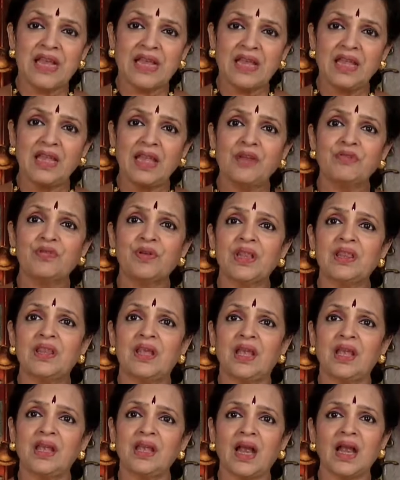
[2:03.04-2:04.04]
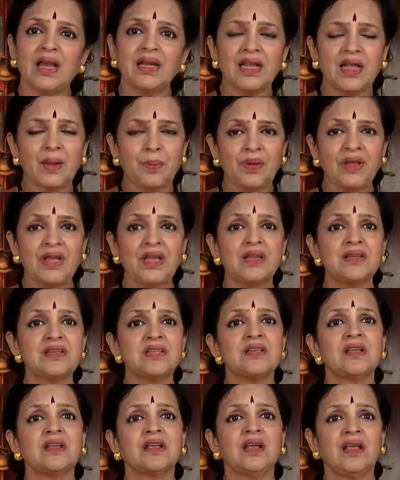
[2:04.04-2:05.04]
taking everything and keeping
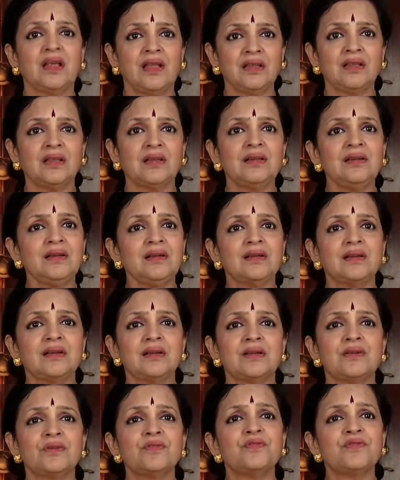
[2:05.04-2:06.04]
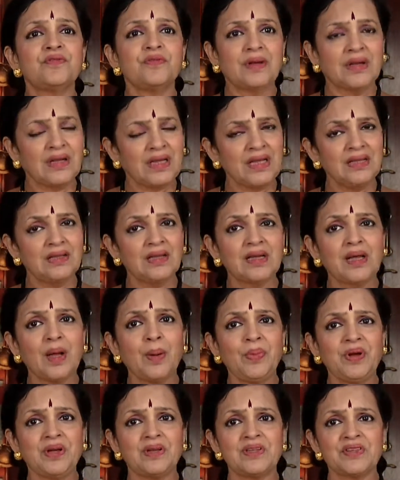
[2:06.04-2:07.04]
it in the
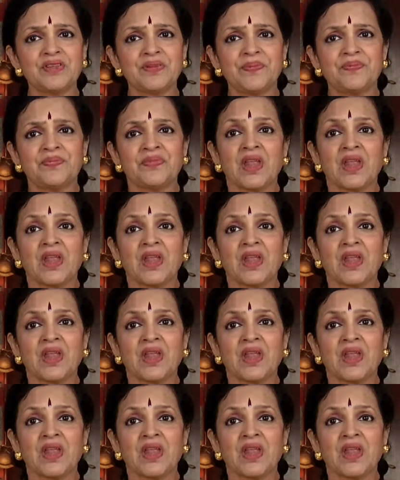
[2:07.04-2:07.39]
cupboard?